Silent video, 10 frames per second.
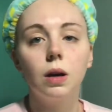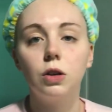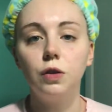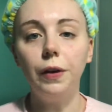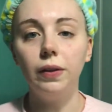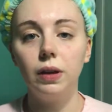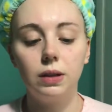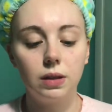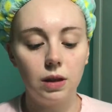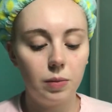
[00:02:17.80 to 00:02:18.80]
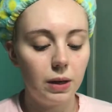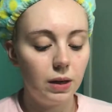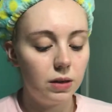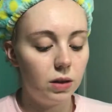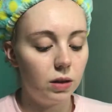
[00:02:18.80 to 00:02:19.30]
I just find that it's a little bit
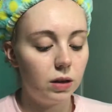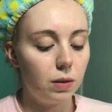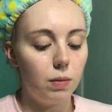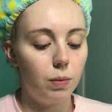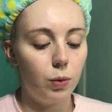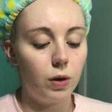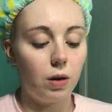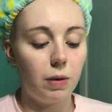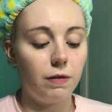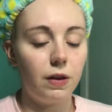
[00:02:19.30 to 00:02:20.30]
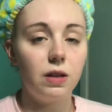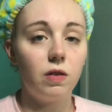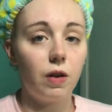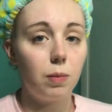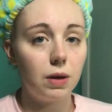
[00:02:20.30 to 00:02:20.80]
easier to put on my face
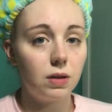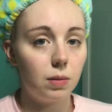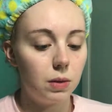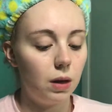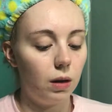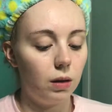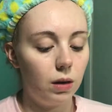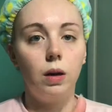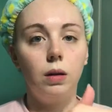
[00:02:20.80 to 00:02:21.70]
if I mix them together.